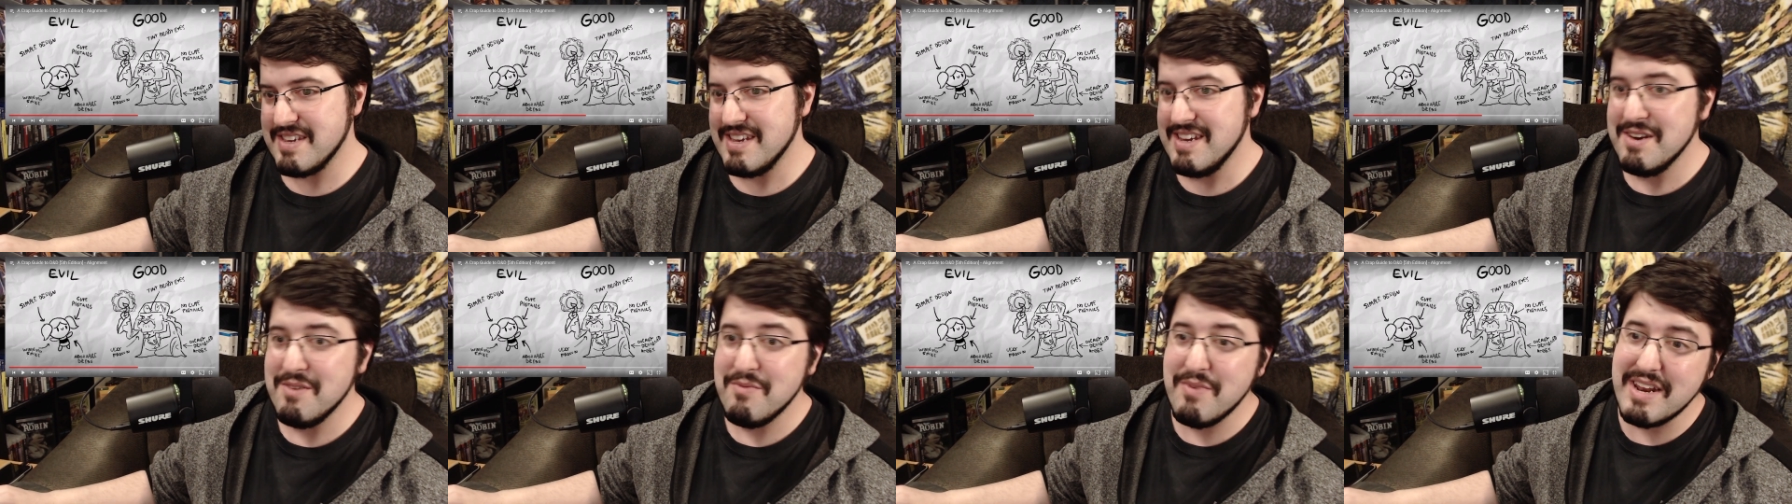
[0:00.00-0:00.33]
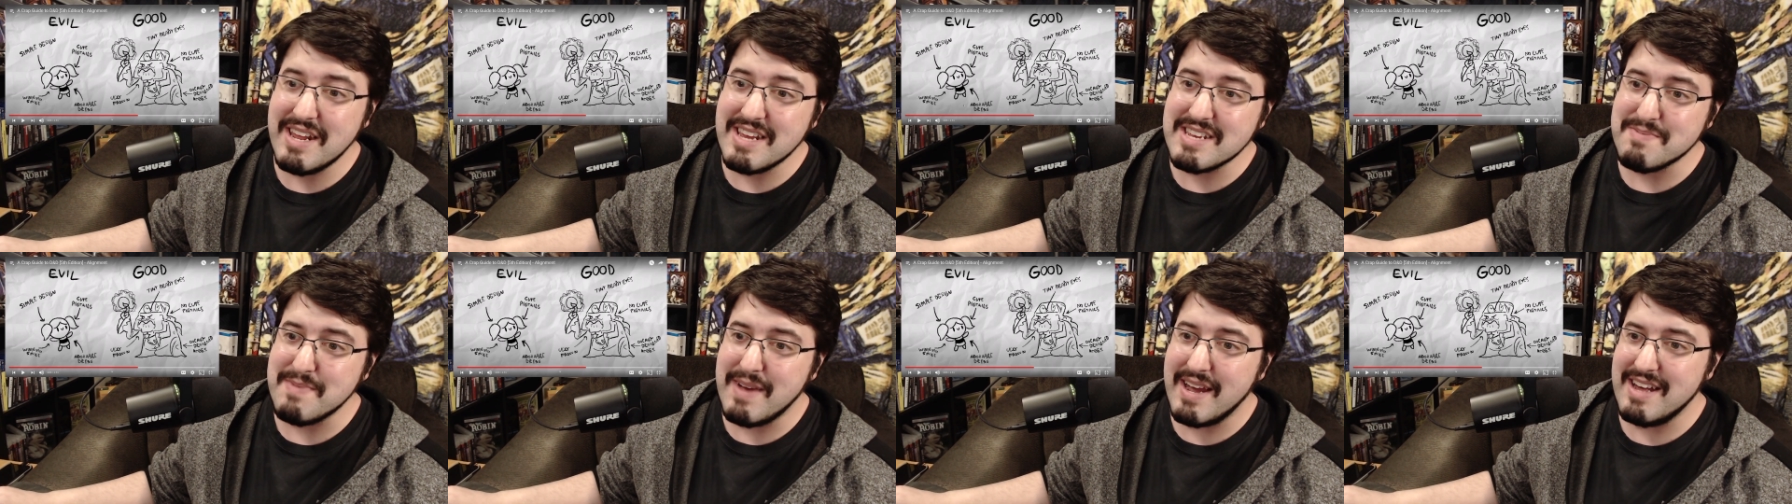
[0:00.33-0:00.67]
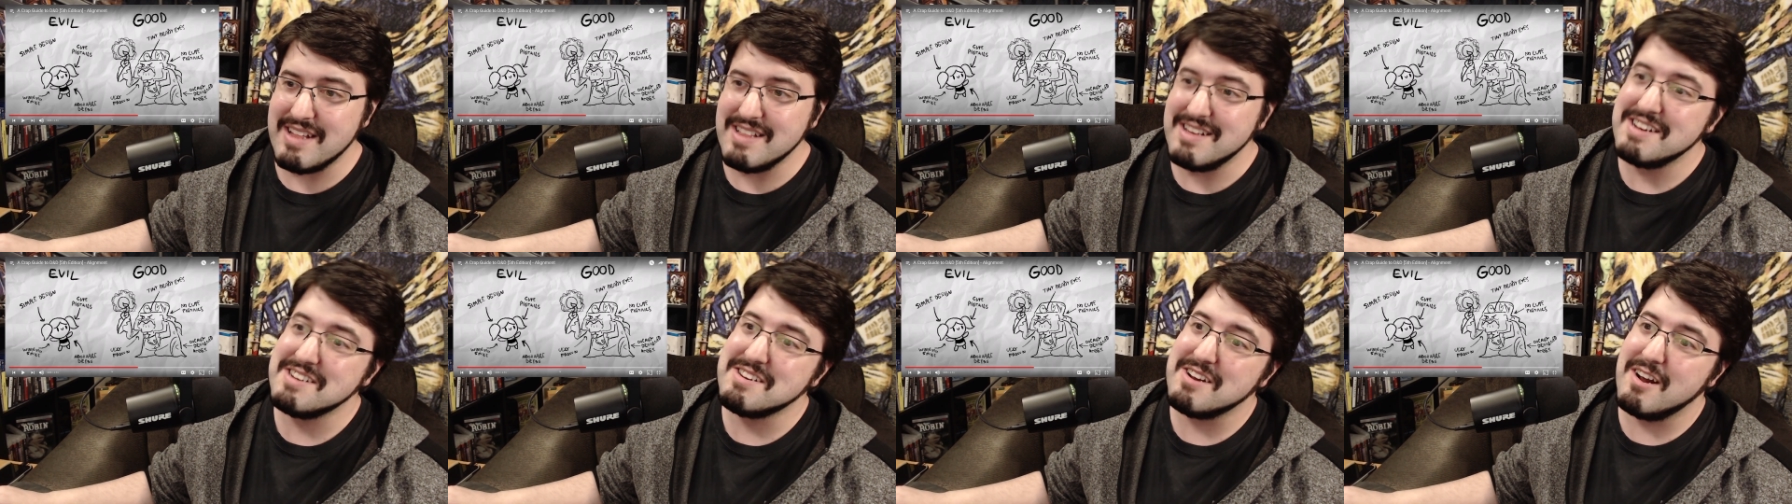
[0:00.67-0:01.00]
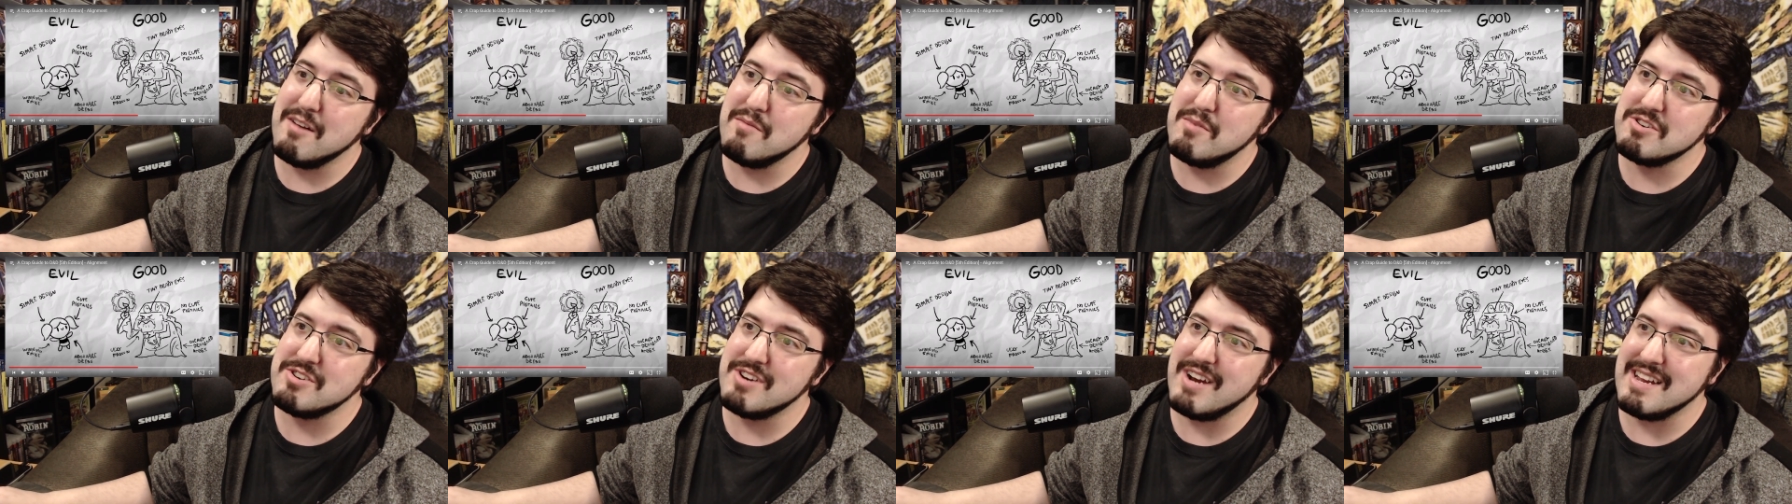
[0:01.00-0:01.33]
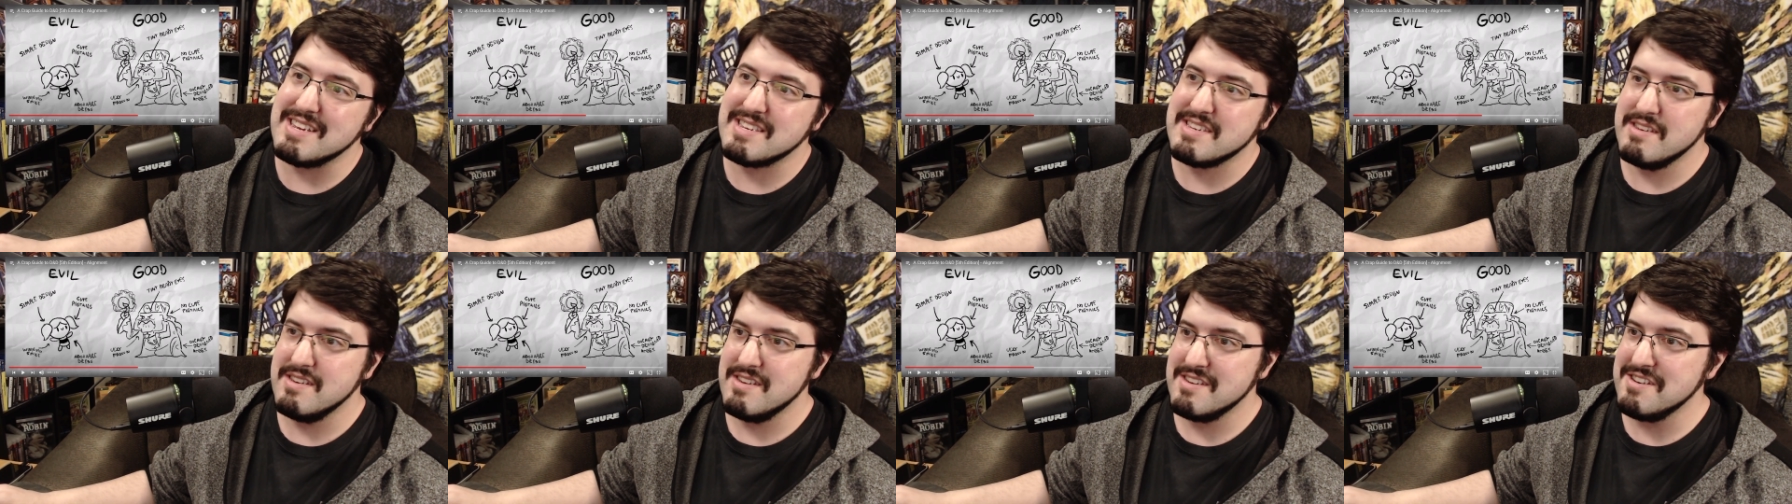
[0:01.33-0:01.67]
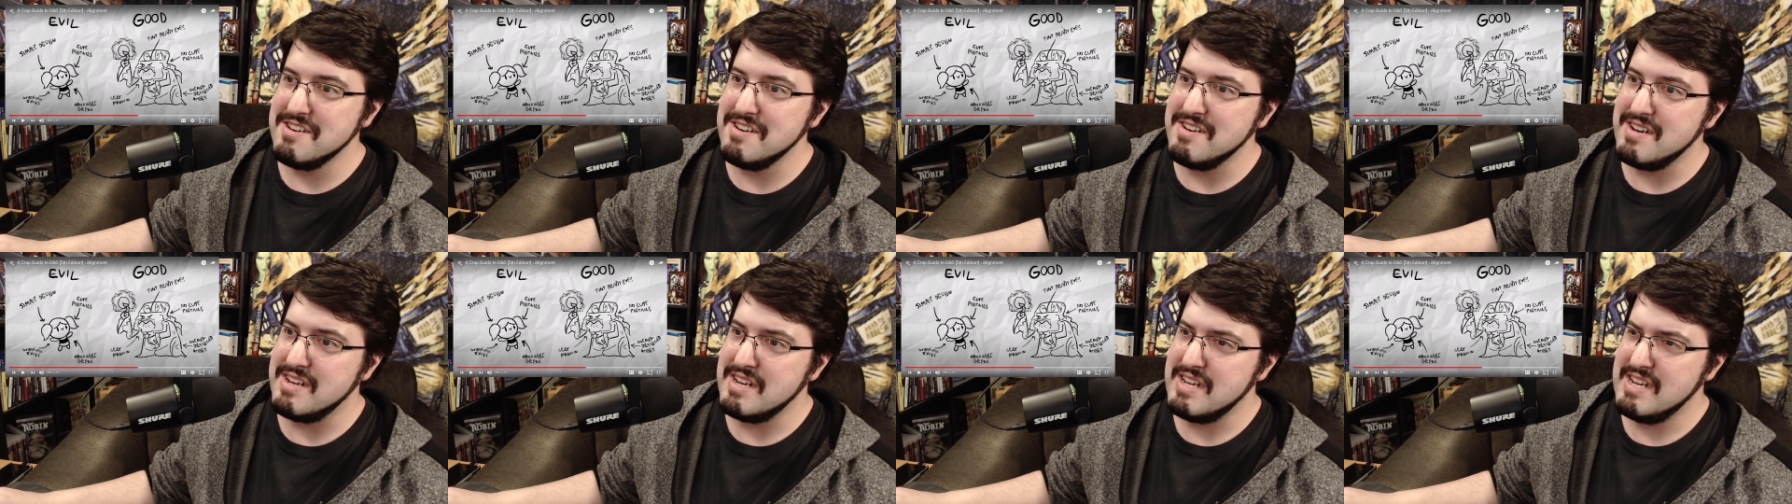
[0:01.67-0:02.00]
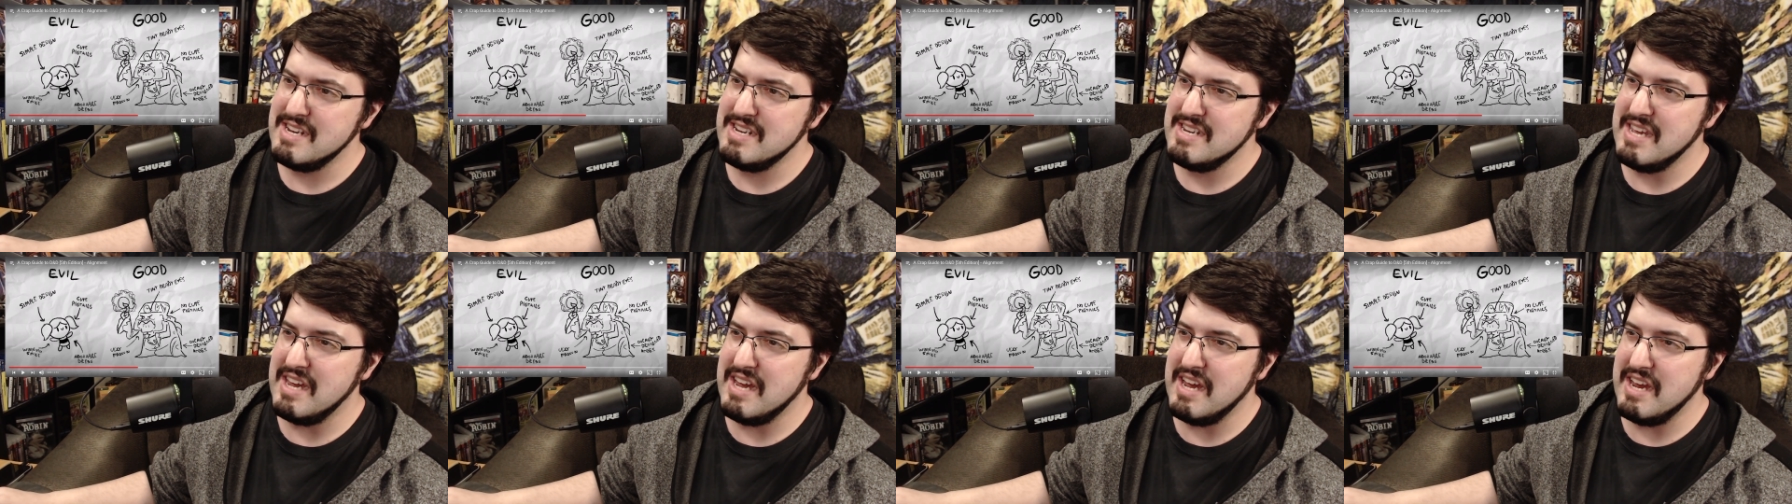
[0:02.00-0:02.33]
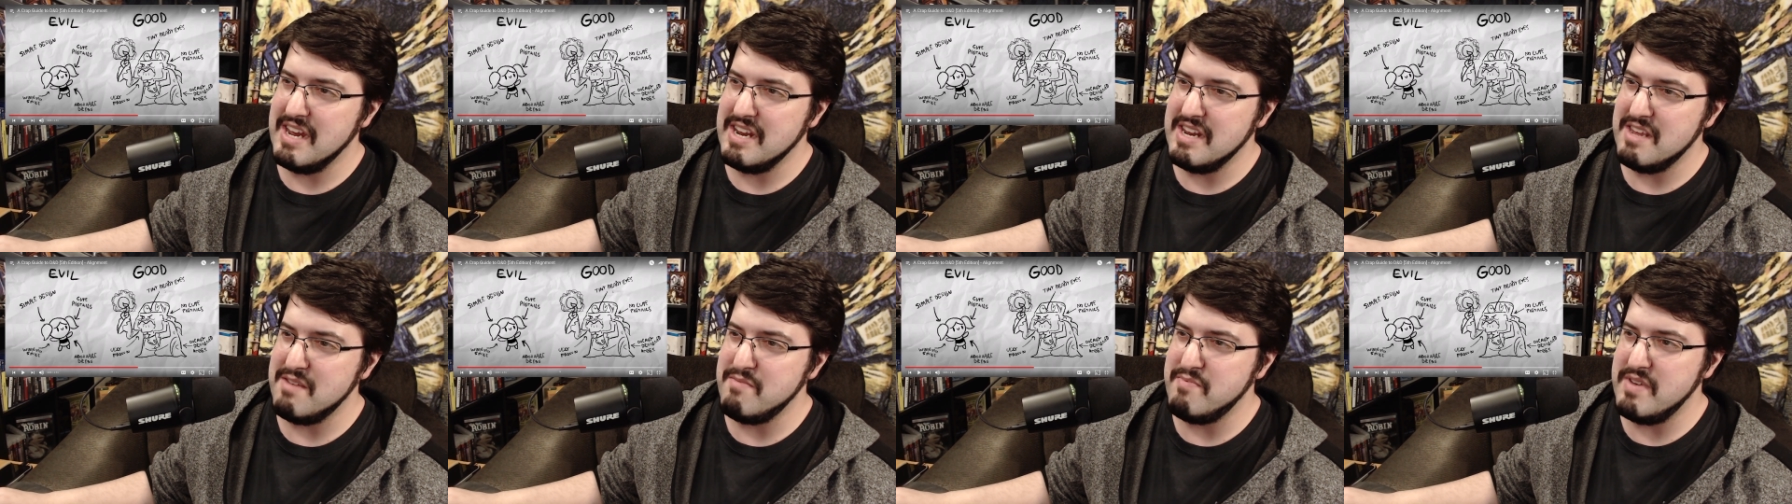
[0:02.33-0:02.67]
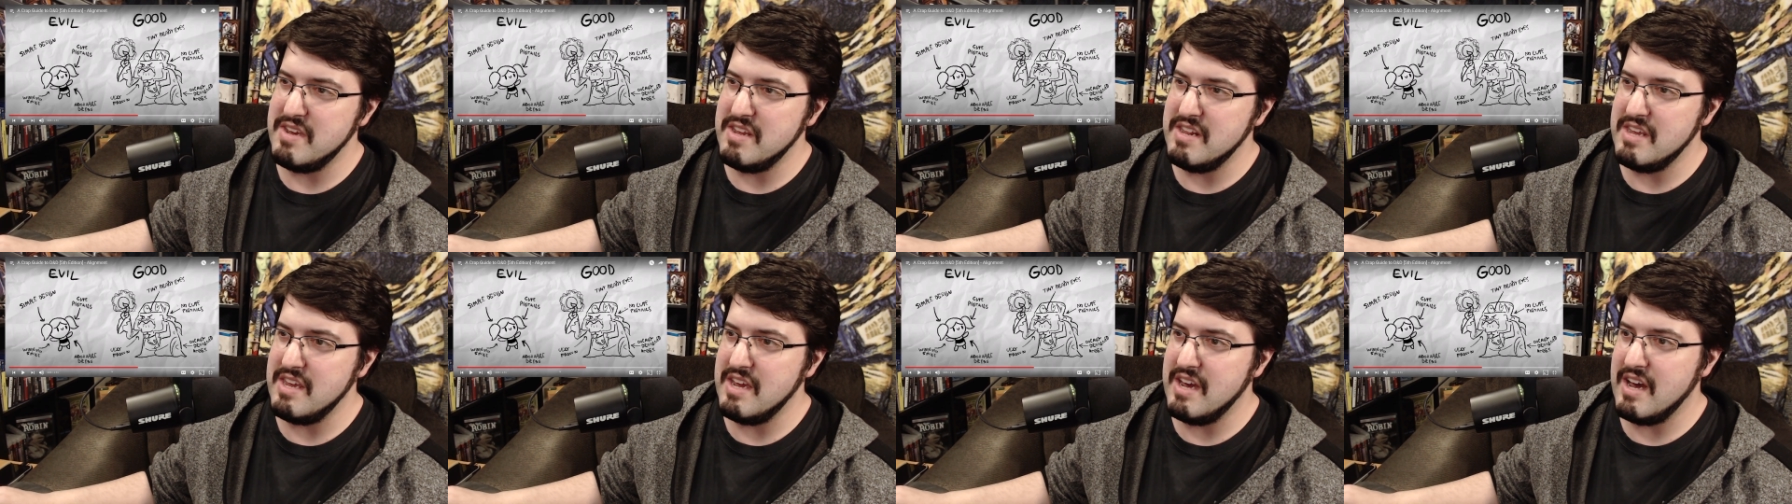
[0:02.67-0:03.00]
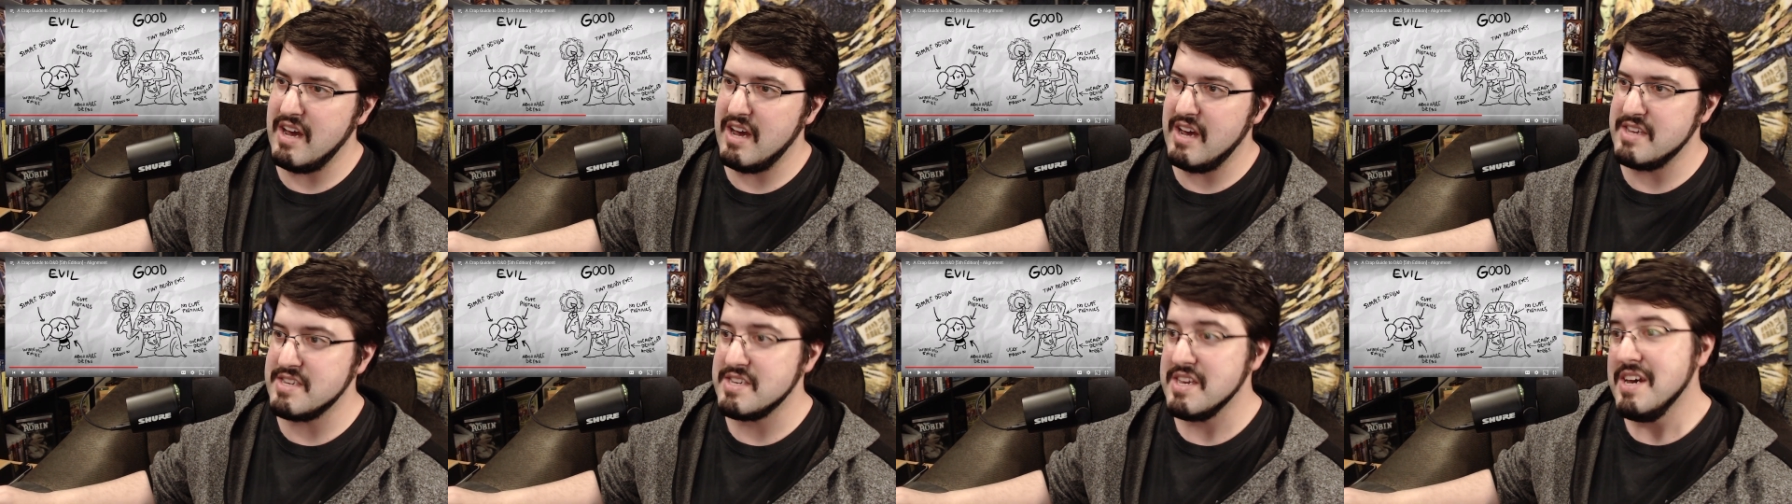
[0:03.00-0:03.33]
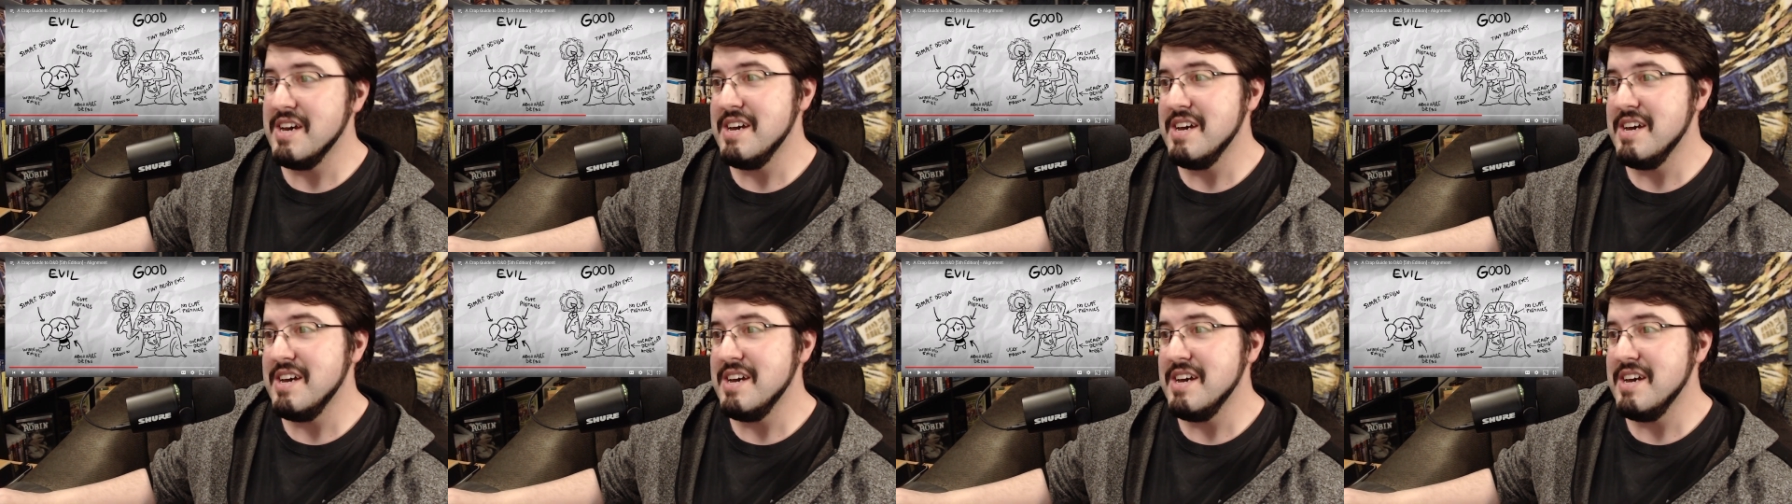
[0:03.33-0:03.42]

winning smile, adorable dress, good, tiny beady eyes,